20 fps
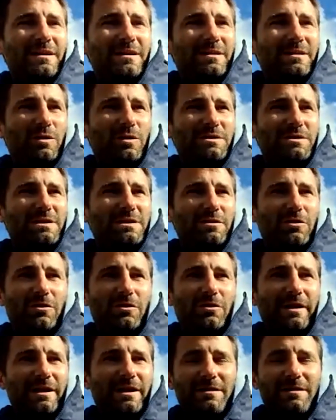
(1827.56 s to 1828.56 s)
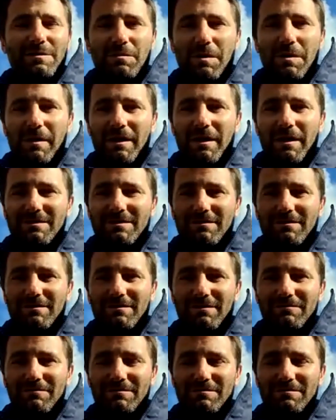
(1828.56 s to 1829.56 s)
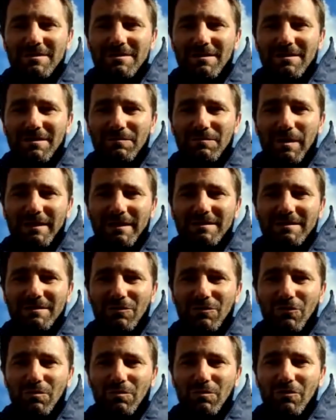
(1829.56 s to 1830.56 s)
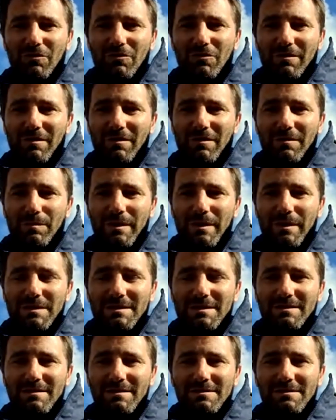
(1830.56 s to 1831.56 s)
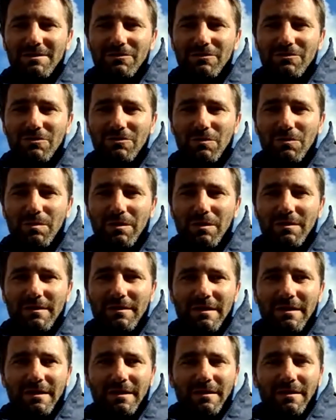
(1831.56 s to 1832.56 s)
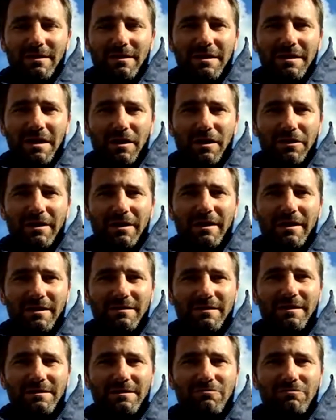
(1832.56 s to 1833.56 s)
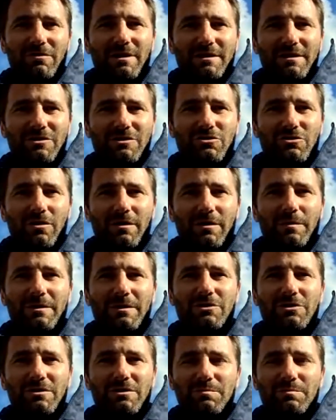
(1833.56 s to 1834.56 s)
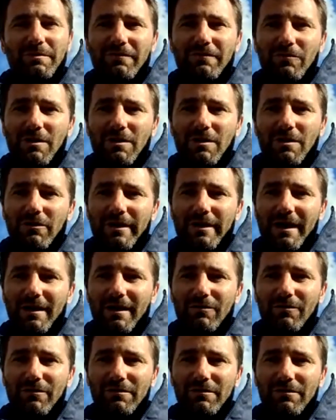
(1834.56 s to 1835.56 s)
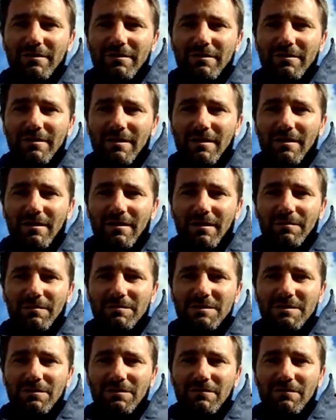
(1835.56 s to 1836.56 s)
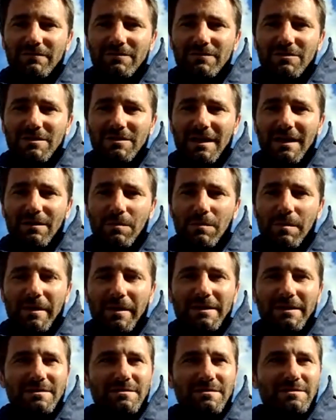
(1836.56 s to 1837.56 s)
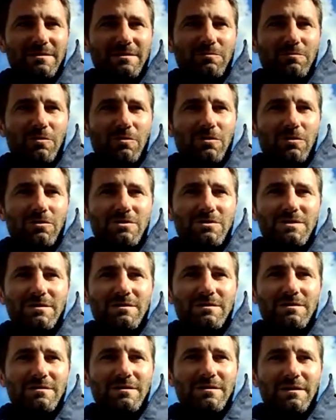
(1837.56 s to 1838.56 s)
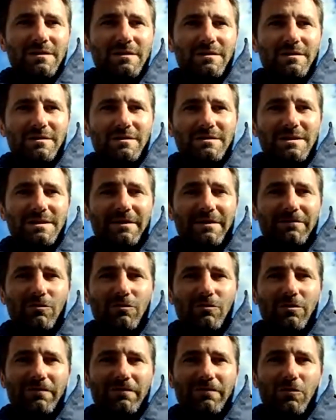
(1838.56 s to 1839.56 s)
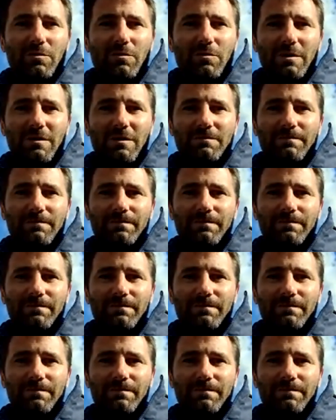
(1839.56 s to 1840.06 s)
once I got that under my belt, I was kind of back to normal and business as usual. But yeah, I think it did really strike me just before going out that sort of just how momentous it was, and to have all the former